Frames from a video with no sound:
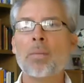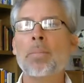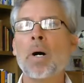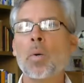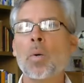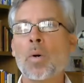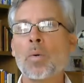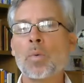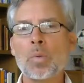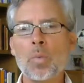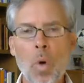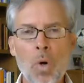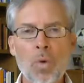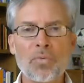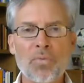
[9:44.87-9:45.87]
But what we
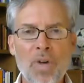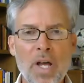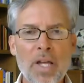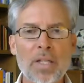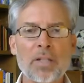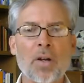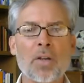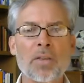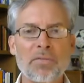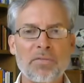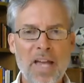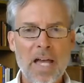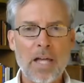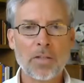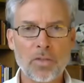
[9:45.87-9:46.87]
won't find are the
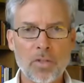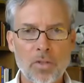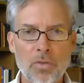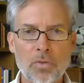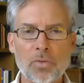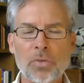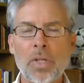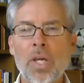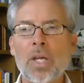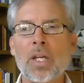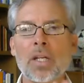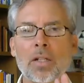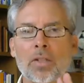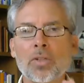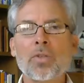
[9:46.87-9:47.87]
values,
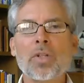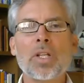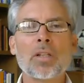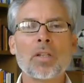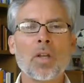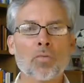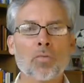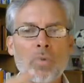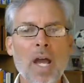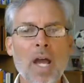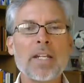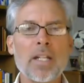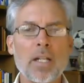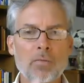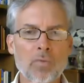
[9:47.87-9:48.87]
including the
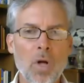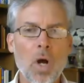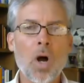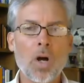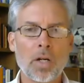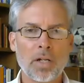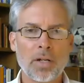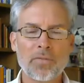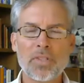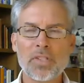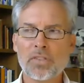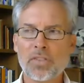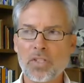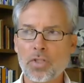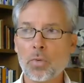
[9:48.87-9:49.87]
right and wrong of the
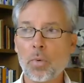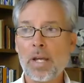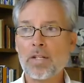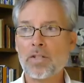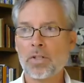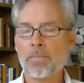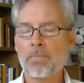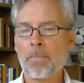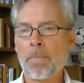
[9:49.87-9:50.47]
situation.